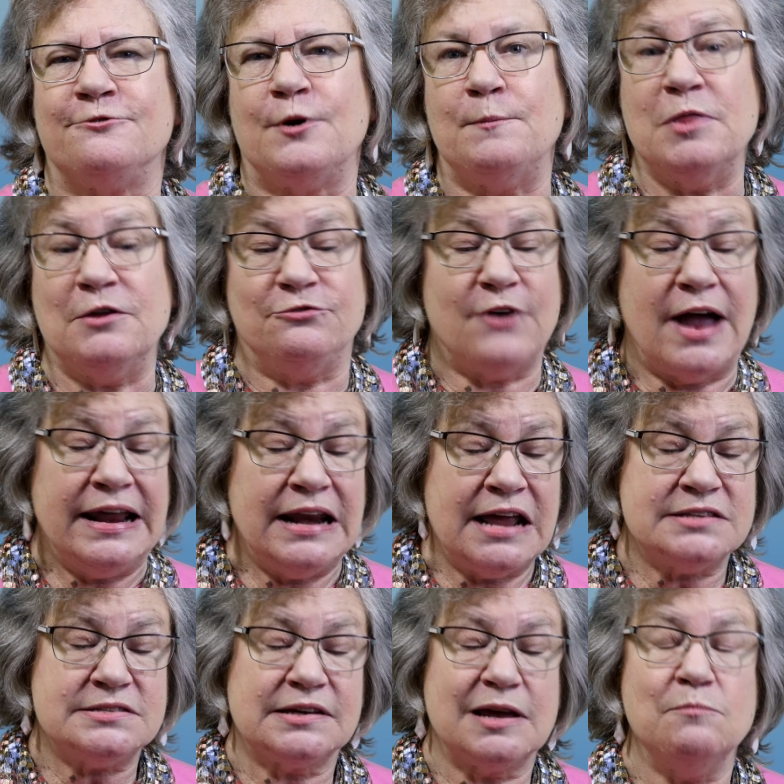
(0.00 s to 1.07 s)
from the
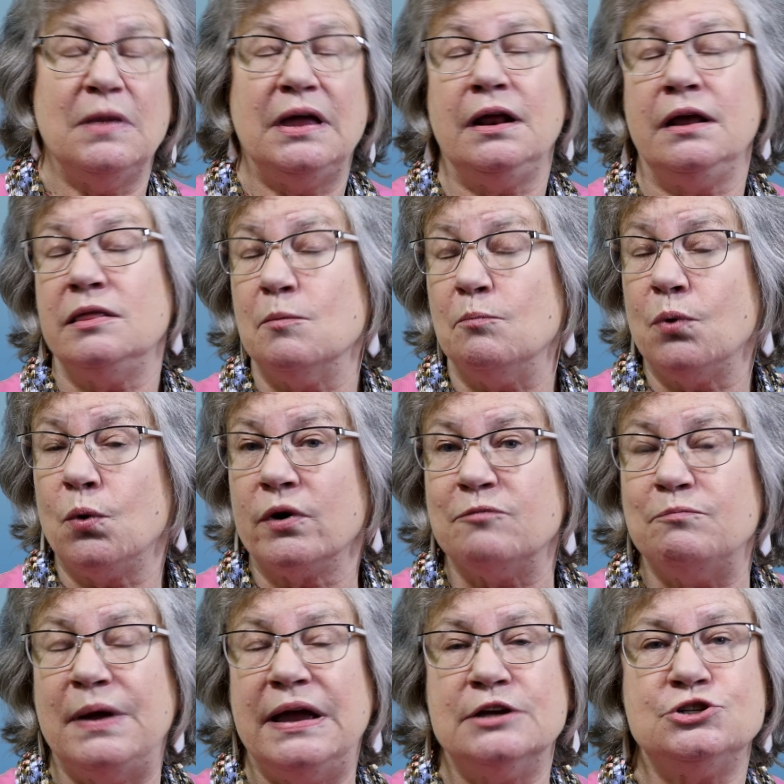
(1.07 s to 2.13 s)
Finance Committee, the
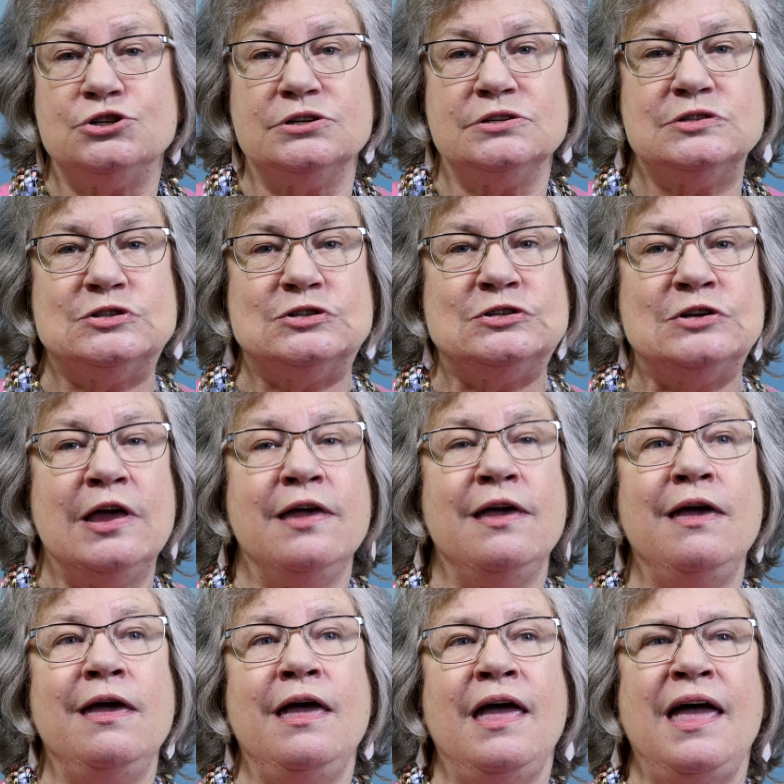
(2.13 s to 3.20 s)
Board of Pensions,
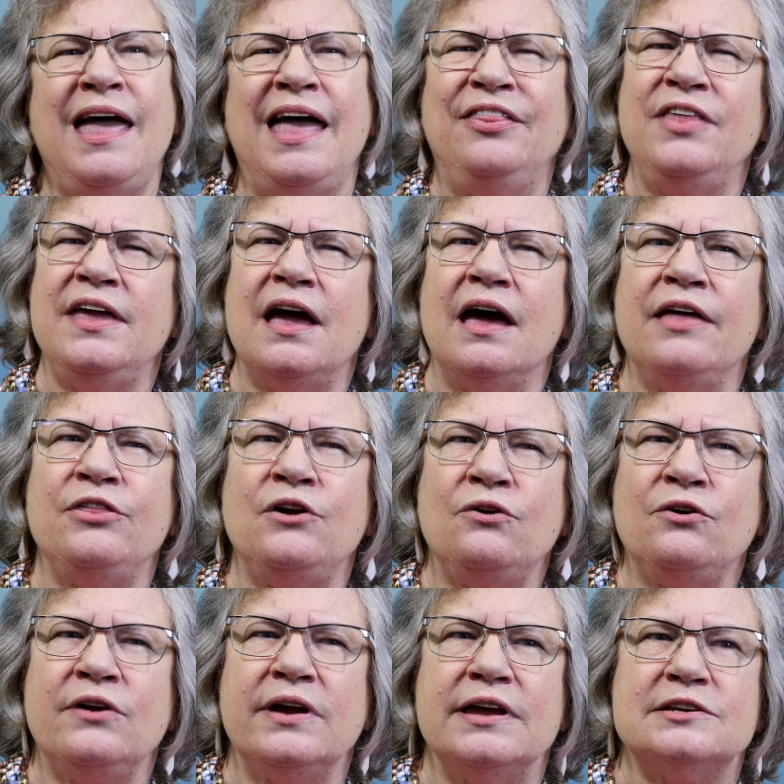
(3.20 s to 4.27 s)
and the
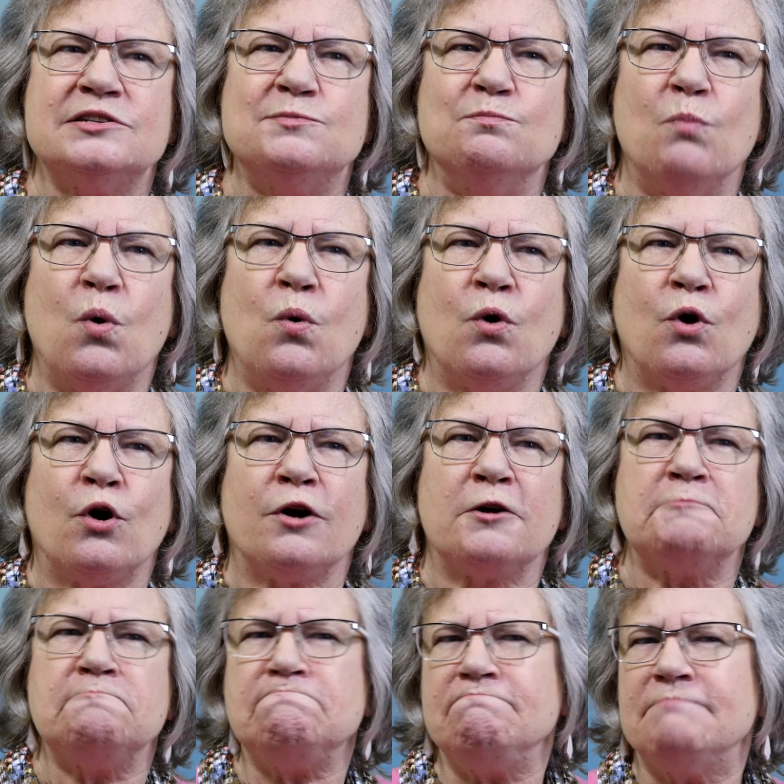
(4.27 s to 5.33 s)
other is
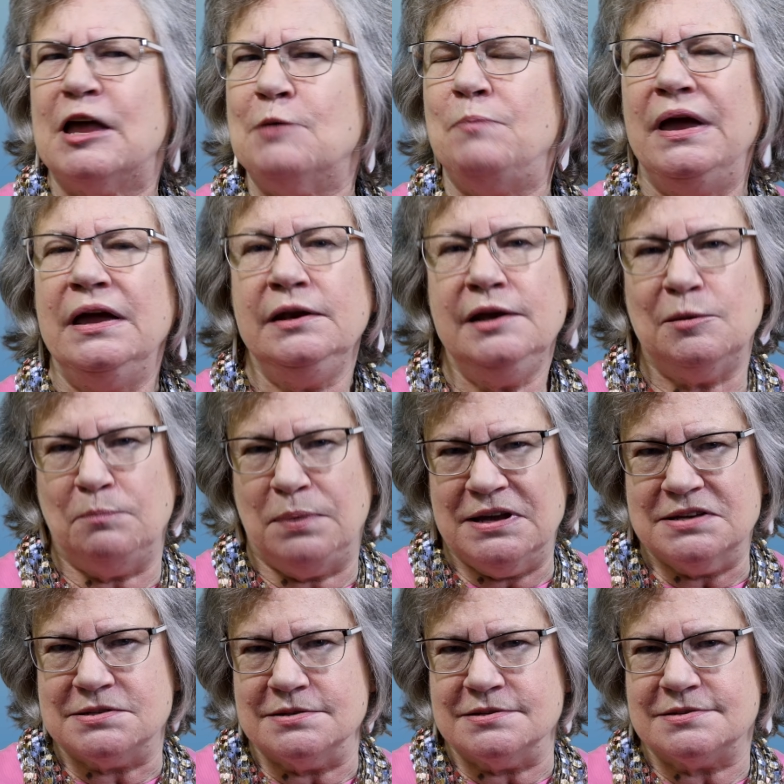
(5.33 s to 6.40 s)
more opinion
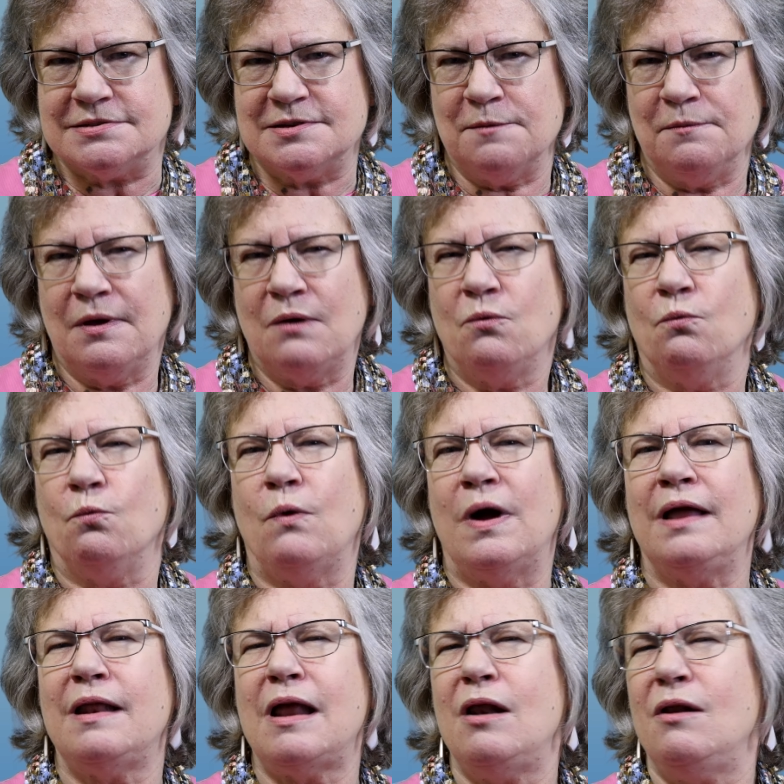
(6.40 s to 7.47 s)
pieces,
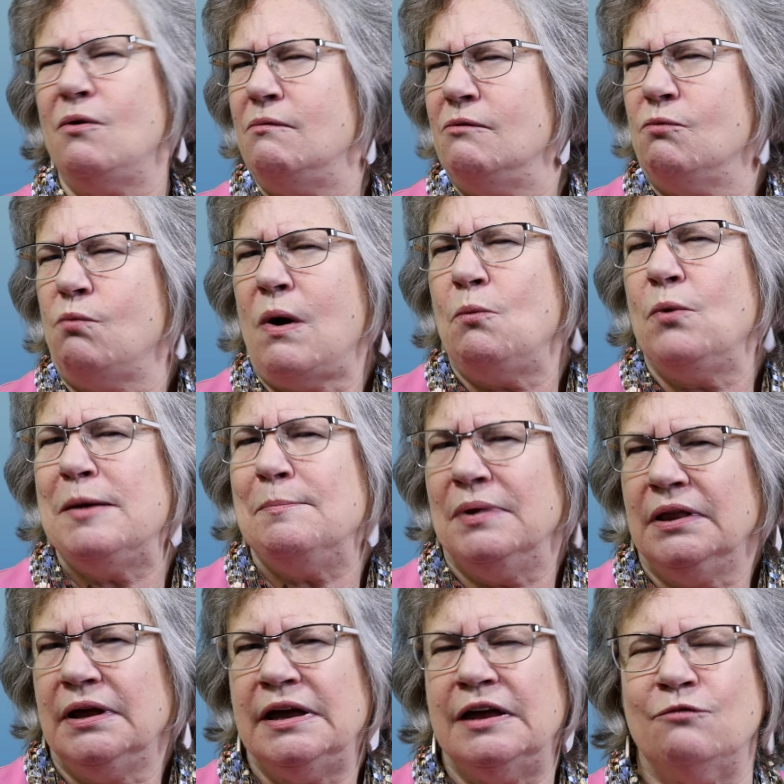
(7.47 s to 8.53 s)
what we
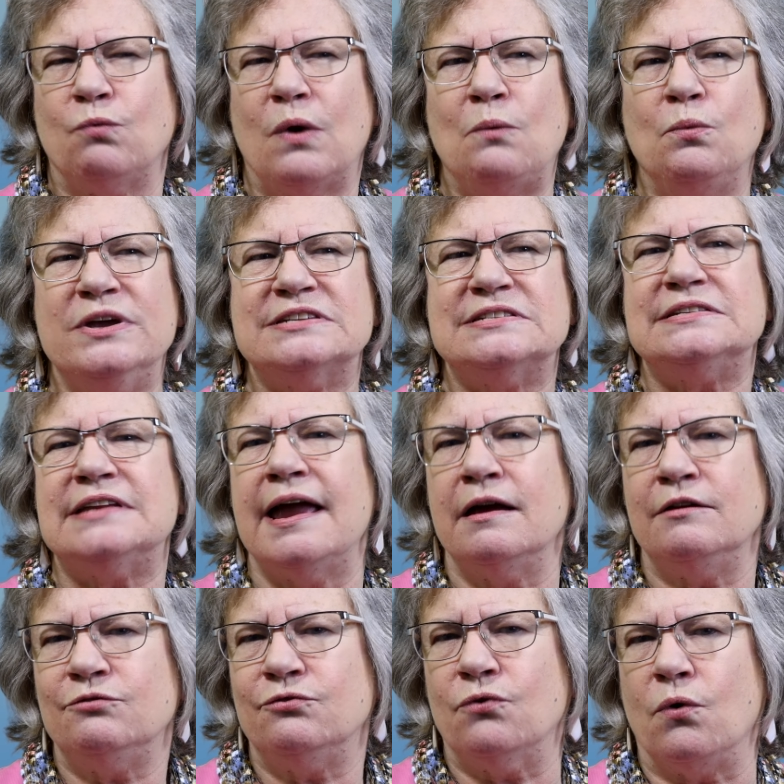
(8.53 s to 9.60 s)
believe, what we
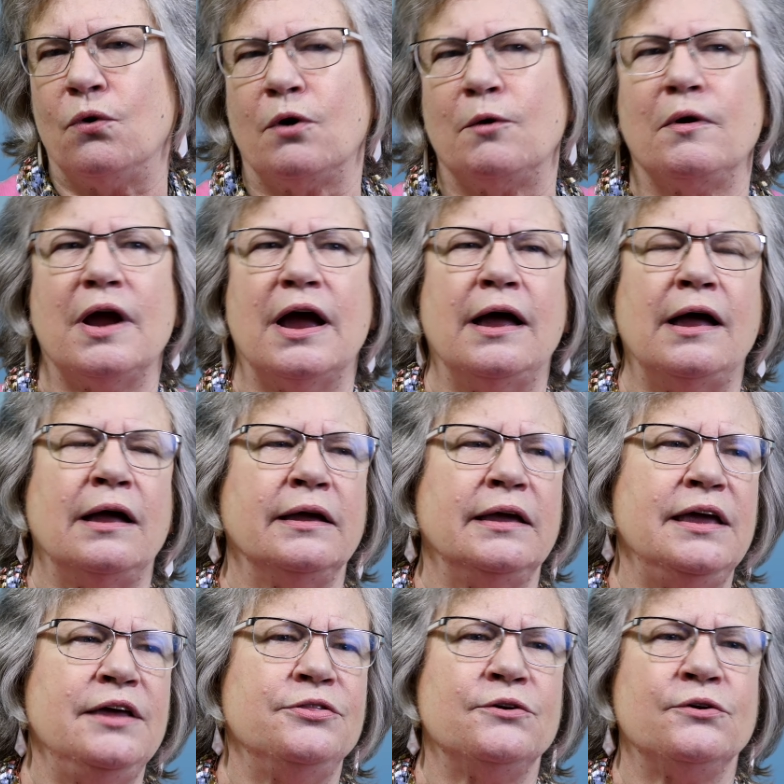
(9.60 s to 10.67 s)
stand for,
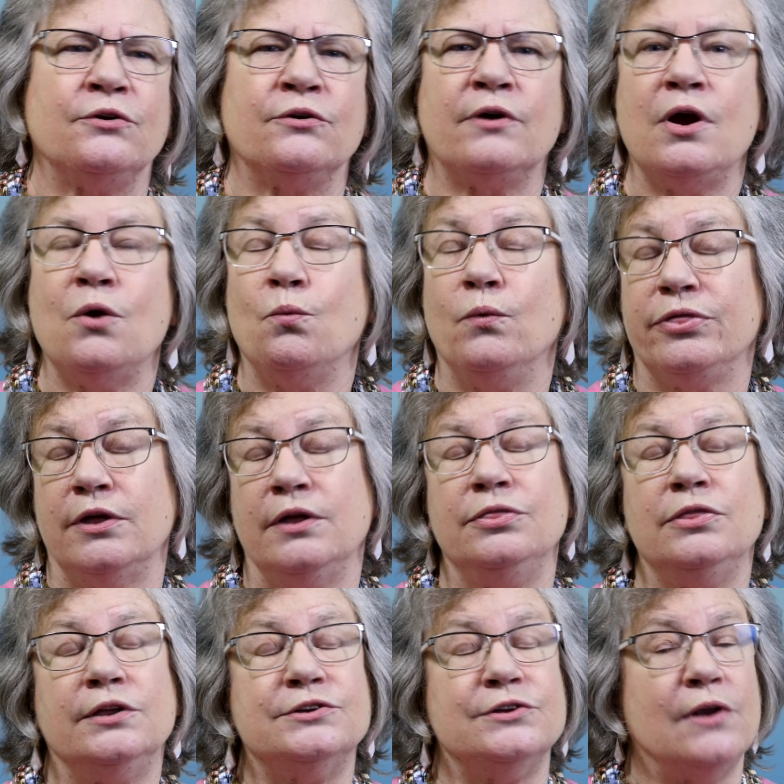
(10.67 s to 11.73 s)
either
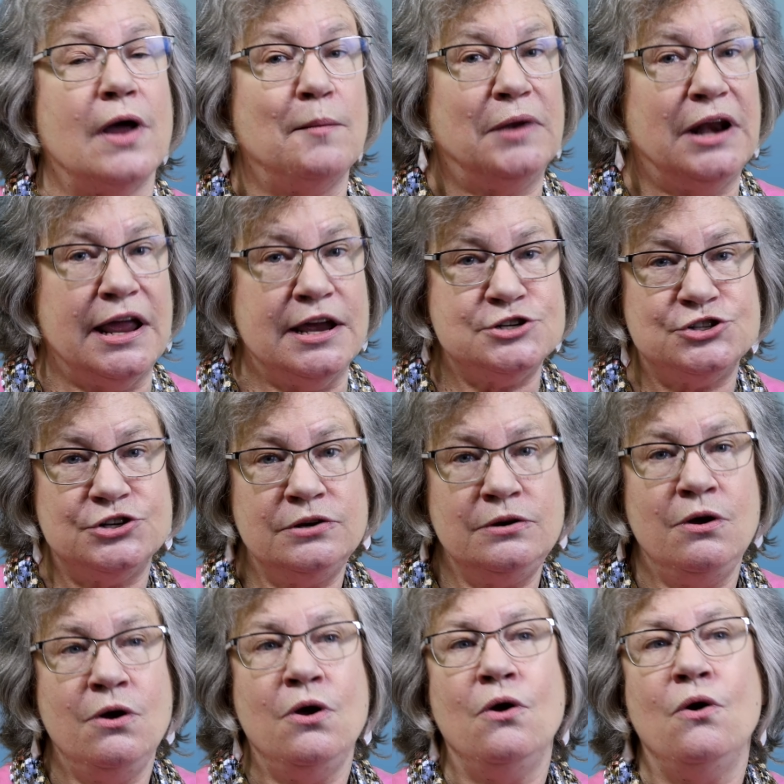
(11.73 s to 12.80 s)
within the
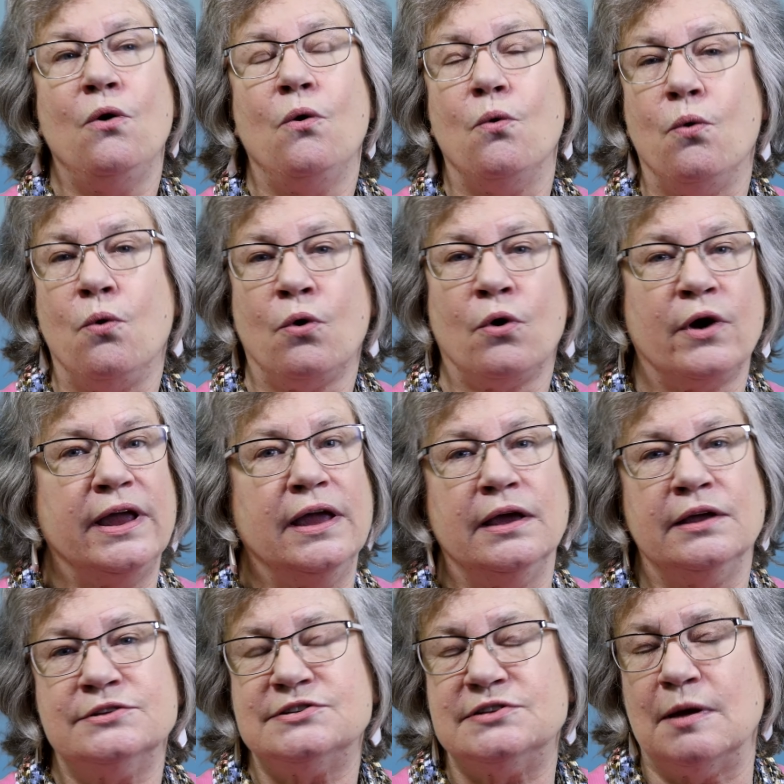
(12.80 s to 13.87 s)
denomination or
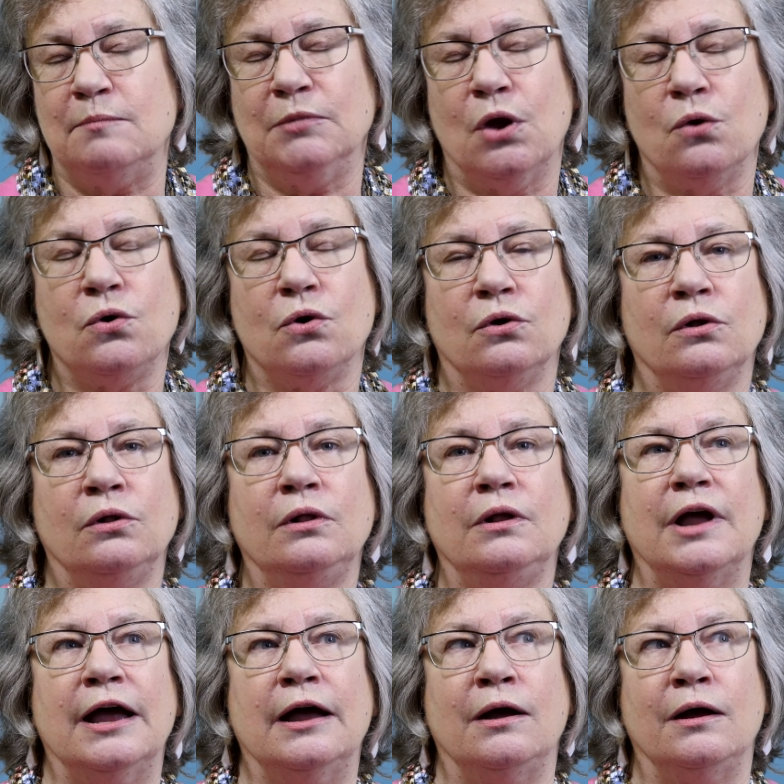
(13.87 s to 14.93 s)
in some
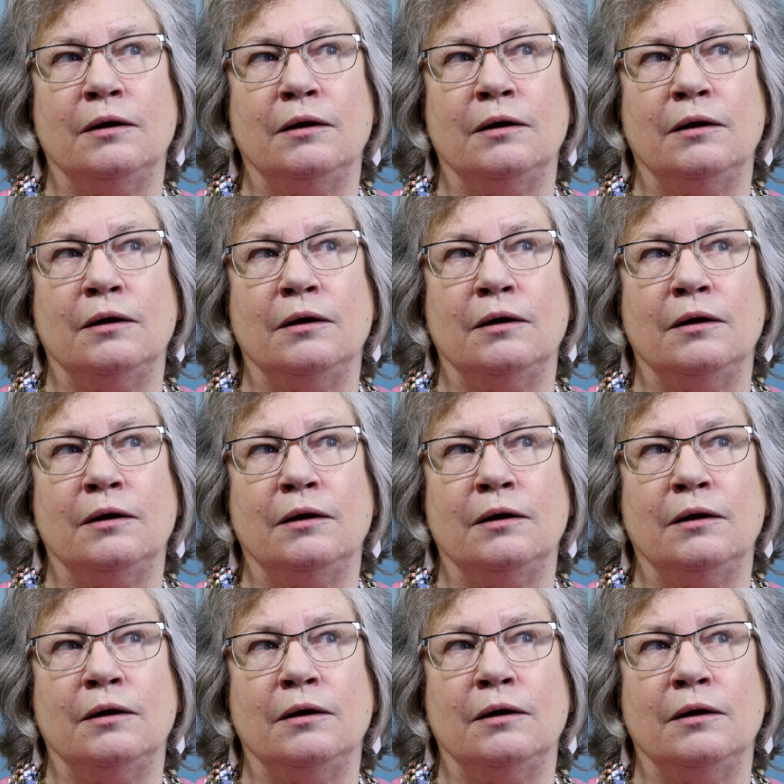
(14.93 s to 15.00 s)
local,